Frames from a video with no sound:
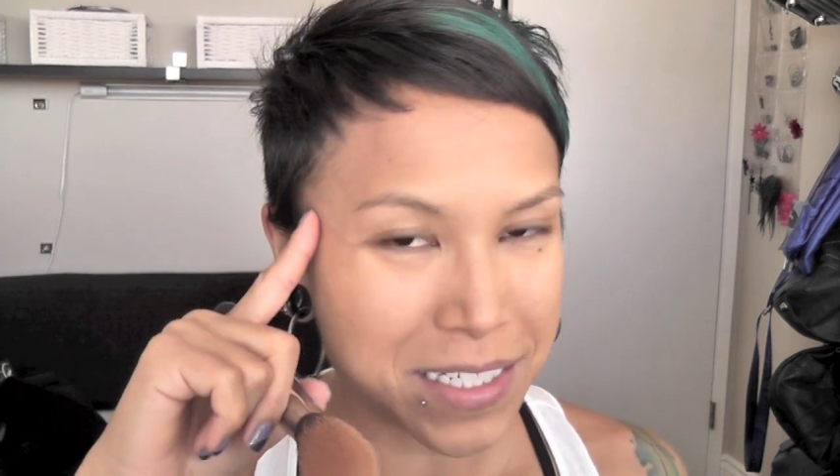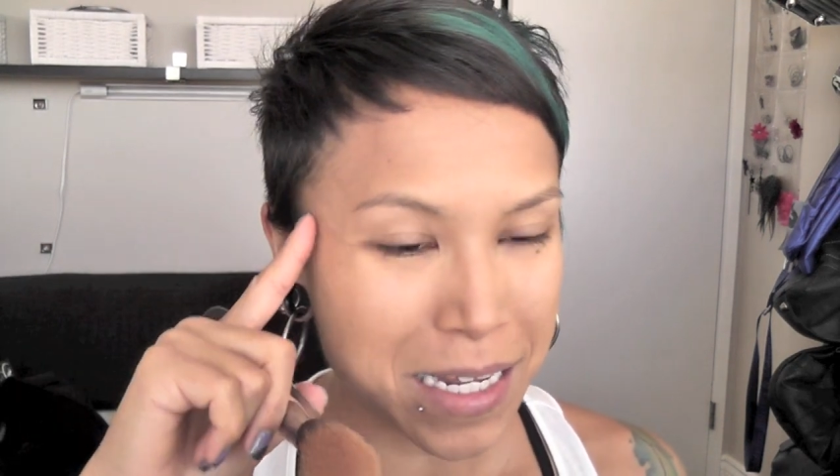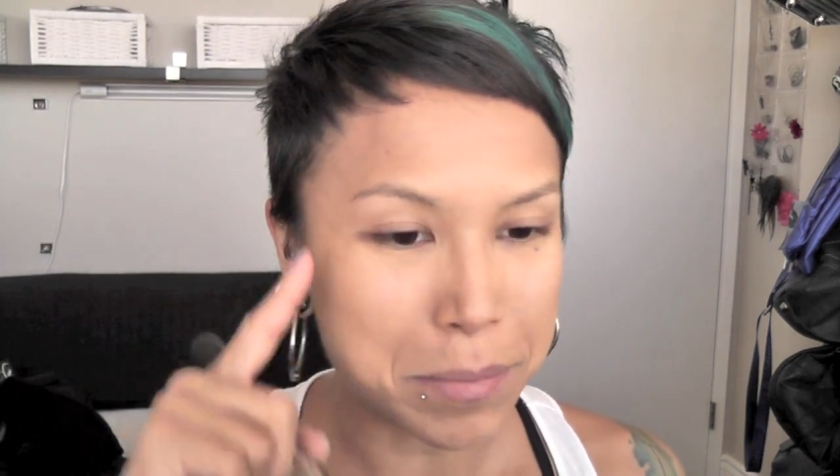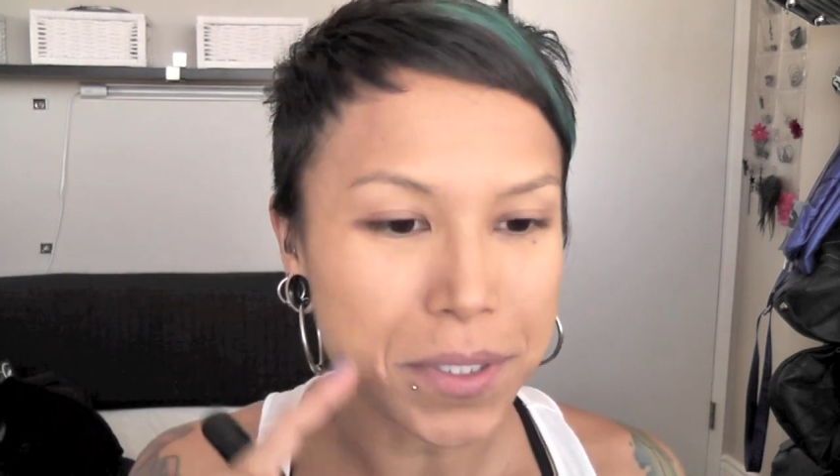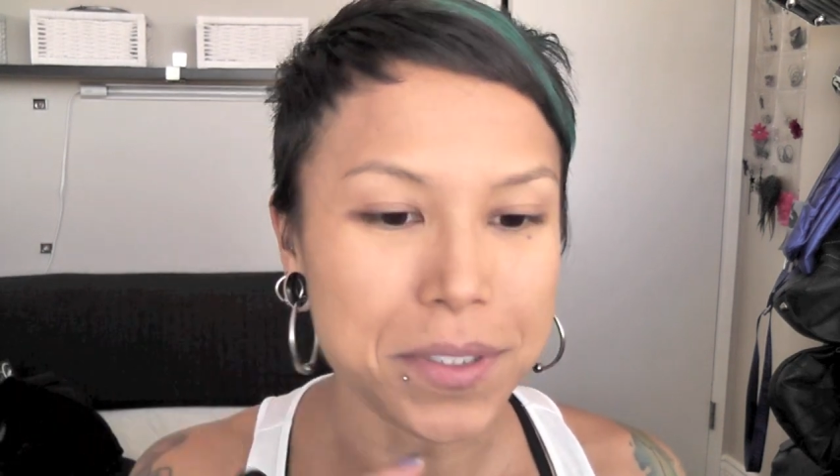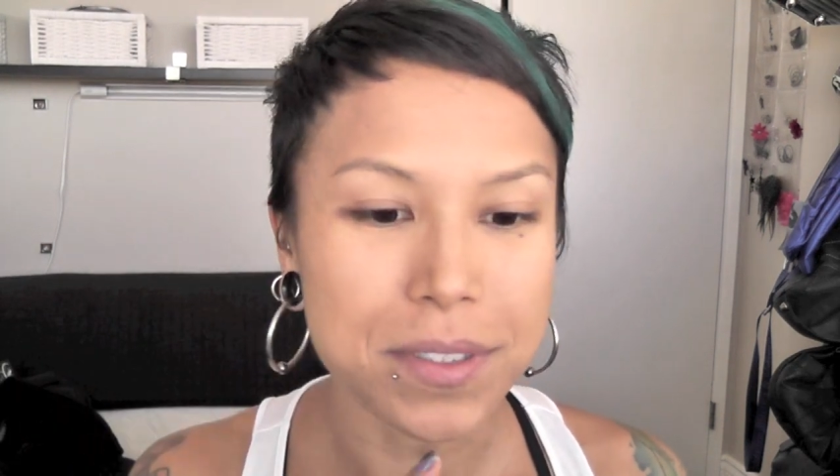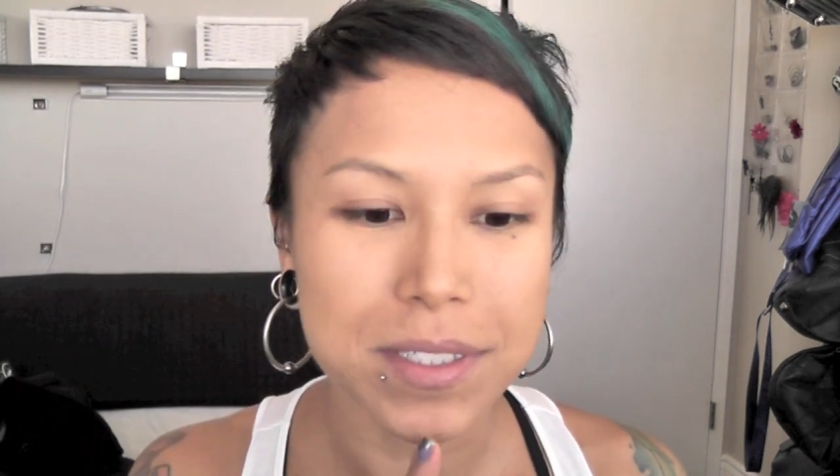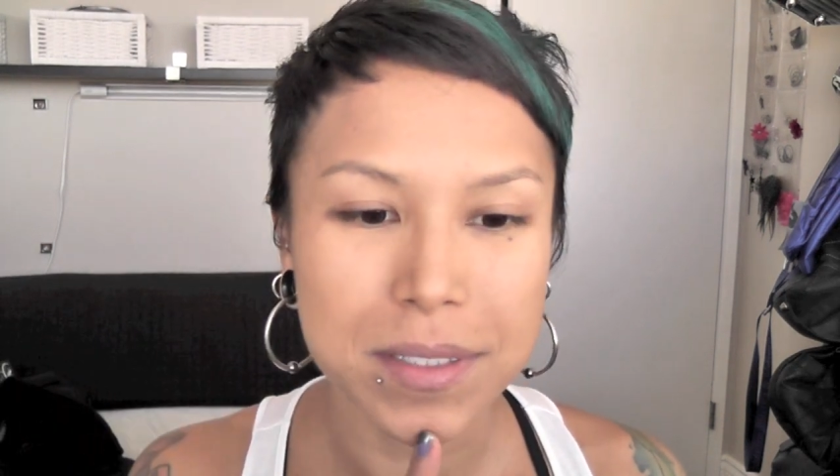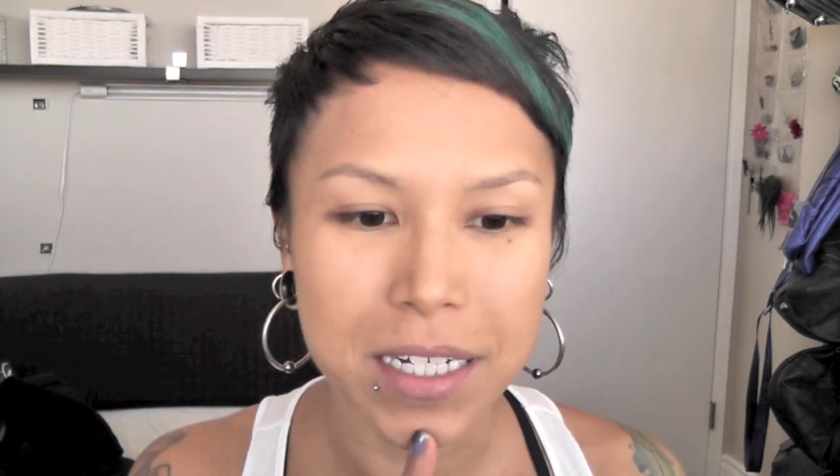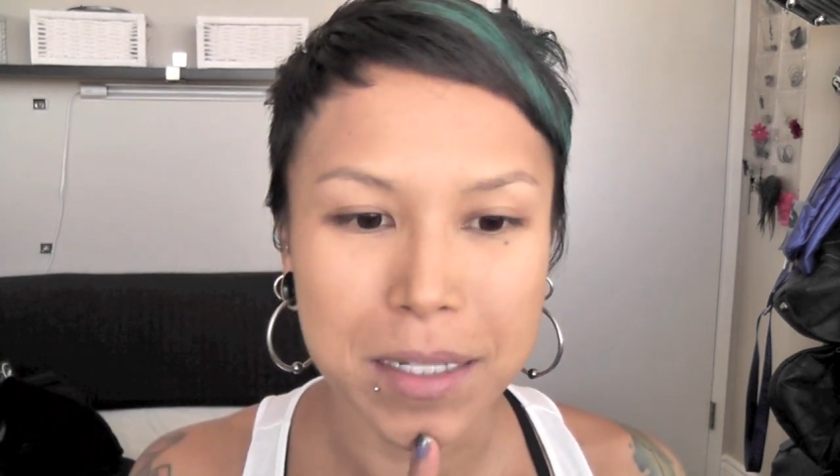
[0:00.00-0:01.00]

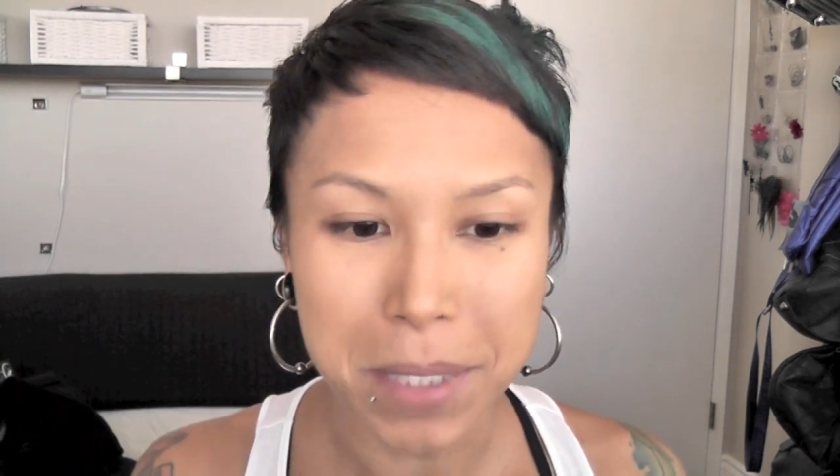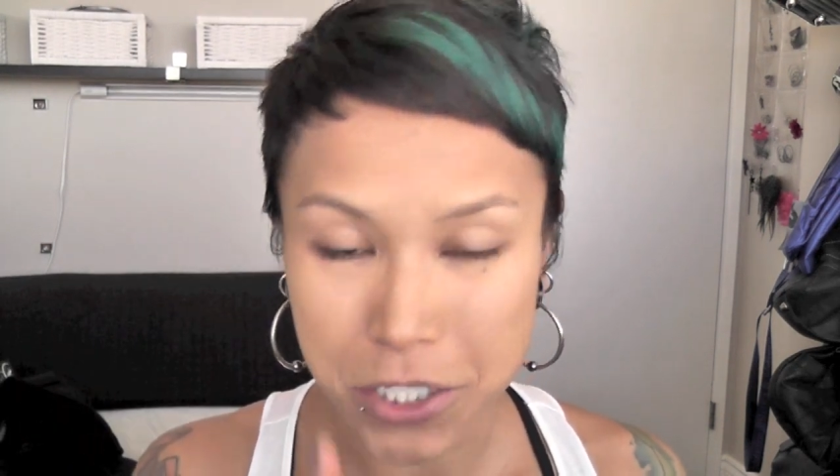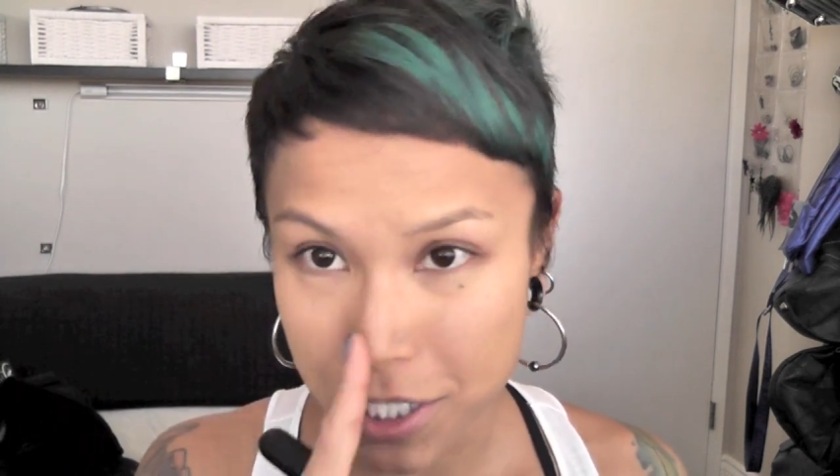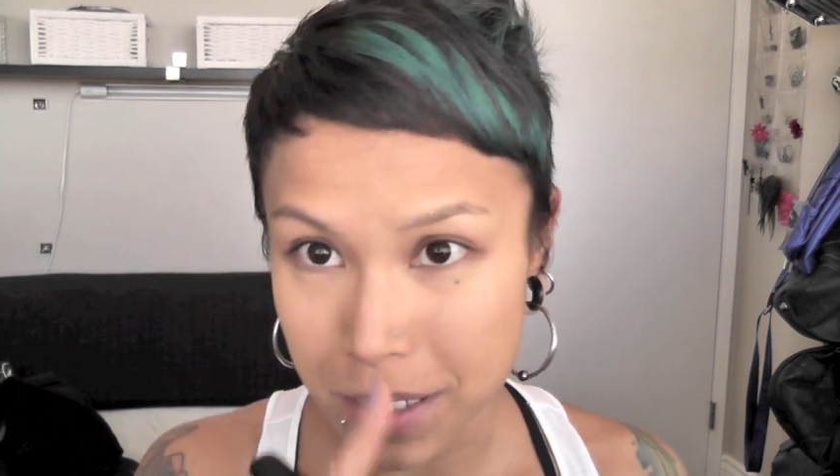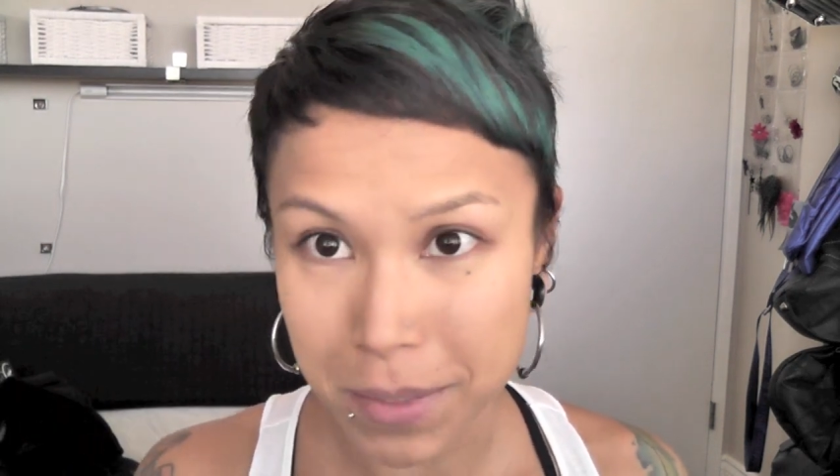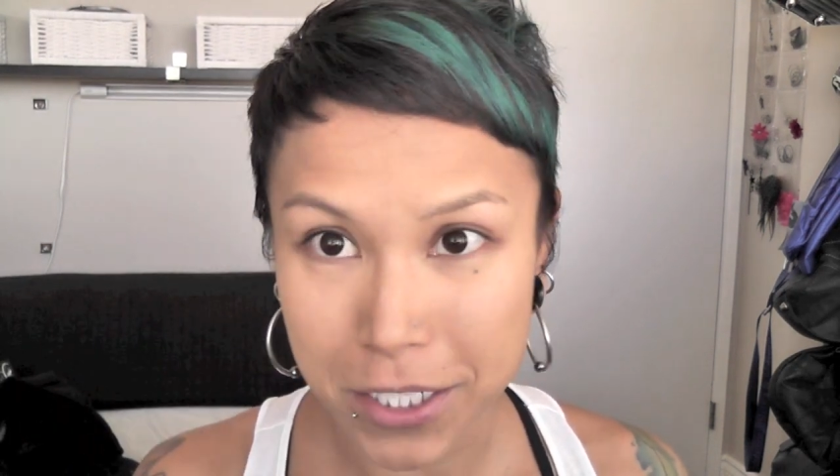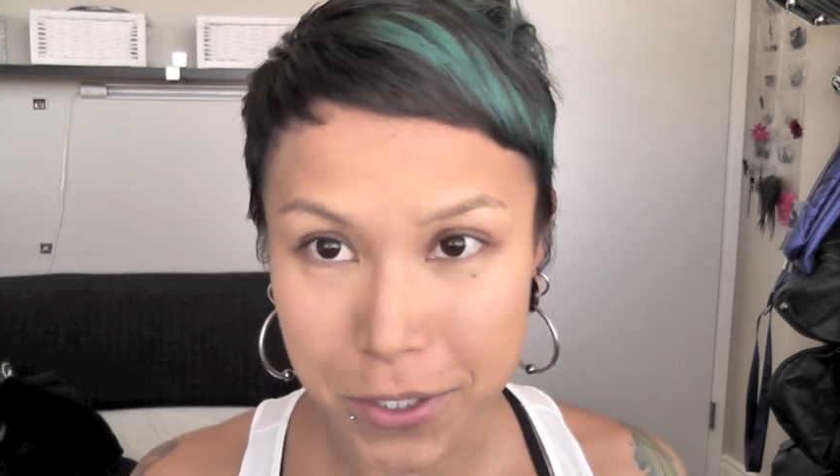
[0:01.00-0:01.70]
temples, my chin, and my